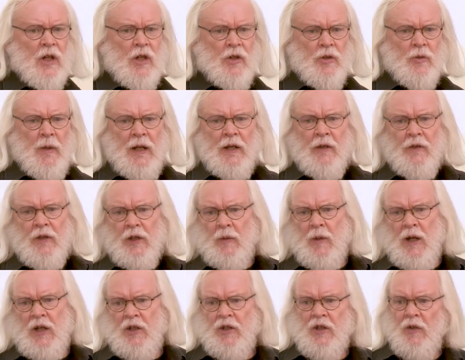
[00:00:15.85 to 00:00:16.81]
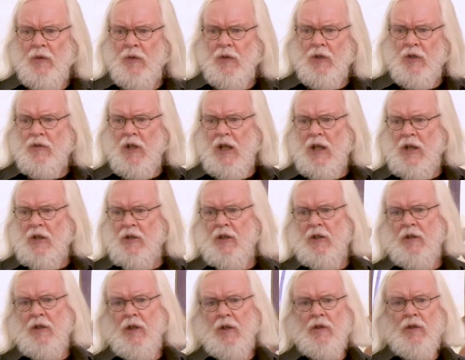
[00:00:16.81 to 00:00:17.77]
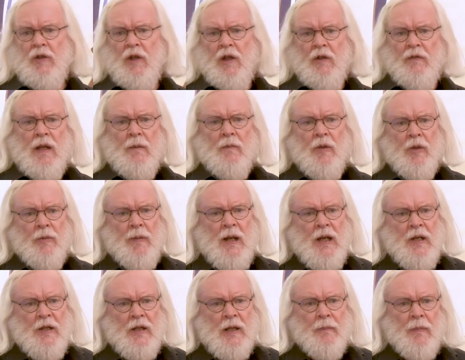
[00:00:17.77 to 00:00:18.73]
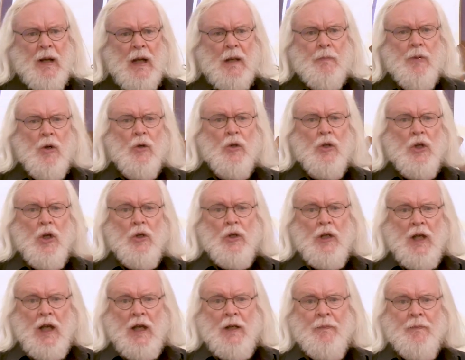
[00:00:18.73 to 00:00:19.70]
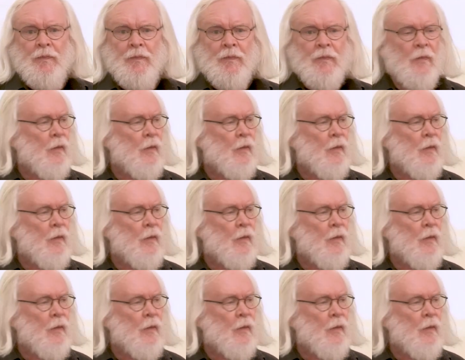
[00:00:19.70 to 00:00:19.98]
just one of the questions that's raised in this famous painting by Paul Gauguin,